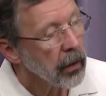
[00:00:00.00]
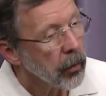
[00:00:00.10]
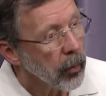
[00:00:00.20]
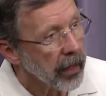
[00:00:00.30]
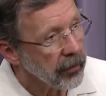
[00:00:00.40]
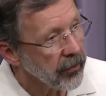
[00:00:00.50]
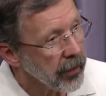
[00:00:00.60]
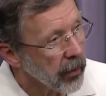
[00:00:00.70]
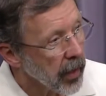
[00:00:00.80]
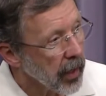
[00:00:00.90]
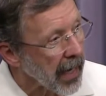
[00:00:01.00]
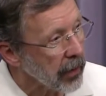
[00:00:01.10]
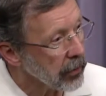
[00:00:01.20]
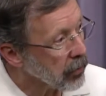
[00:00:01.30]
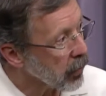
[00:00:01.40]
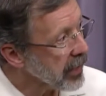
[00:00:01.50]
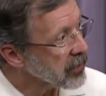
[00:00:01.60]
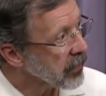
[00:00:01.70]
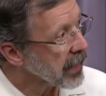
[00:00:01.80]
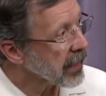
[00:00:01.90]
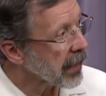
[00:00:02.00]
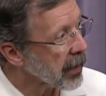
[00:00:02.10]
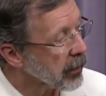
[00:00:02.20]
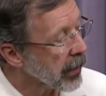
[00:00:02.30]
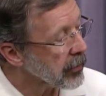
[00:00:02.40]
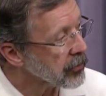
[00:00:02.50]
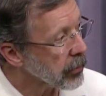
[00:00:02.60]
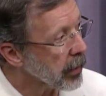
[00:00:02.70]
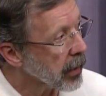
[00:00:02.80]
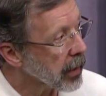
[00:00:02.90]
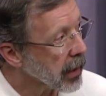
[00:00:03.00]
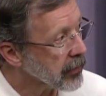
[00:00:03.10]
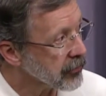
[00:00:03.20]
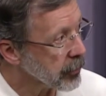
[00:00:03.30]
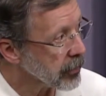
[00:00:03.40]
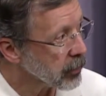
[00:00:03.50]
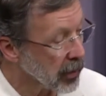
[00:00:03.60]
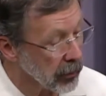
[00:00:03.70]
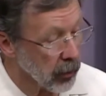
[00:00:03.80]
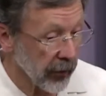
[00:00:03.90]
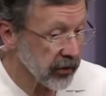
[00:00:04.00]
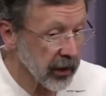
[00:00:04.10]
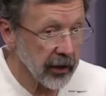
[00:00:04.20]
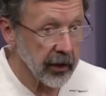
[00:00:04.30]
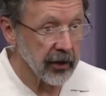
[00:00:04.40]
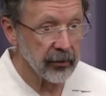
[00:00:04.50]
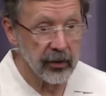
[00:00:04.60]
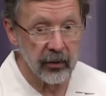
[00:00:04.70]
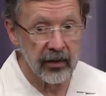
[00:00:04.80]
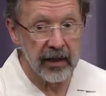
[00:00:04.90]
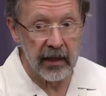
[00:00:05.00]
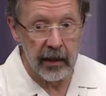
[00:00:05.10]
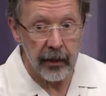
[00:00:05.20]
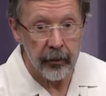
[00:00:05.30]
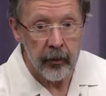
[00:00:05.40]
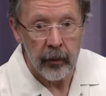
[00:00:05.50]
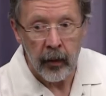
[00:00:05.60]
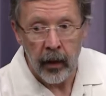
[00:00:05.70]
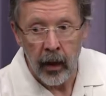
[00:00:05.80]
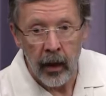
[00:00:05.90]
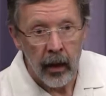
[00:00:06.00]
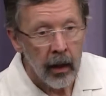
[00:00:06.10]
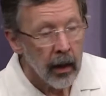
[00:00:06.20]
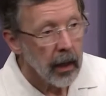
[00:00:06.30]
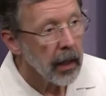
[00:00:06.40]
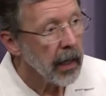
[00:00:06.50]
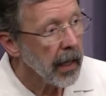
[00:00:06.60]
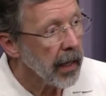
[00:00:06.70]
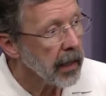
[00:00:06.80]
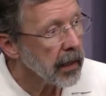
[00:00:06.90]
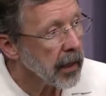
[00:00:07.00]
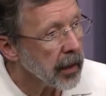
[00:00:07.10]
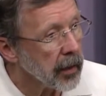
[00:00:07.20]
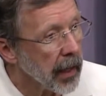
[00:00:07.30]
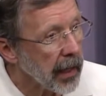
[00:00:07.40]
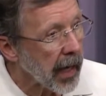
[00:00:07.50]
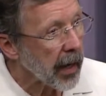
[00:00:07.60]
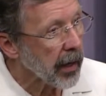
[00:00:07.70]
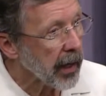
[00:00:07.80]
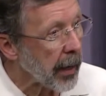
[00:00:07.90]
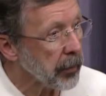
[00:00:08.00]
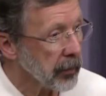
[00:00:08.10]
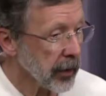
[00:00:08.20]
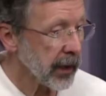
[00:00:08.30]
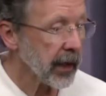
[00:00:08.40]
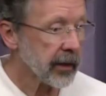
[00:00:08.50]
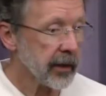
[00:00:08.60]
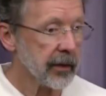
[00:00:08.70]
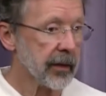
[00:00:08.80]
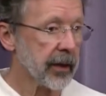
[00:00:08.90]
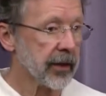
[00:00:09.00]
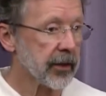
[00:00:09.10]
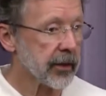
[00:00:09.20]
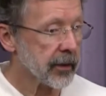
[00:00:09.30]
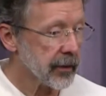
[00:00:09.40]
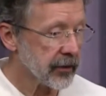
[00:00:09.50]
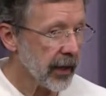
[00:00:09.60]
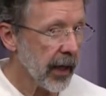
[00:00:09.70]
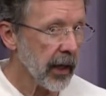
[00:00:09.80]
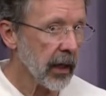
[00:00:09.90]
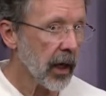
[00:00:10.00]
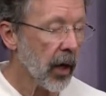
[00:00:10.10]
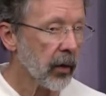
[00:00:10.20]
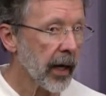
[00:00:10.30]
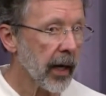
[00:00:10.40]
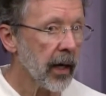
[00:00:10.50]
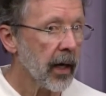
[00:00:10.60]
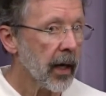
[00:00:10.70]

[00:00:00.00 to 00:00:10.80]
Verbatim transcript: we had to figure out how to gracefully get at it without screwing our customers. One, one of our customers was Disney. And, uh, and, I, and I'm looking at this saying, okay,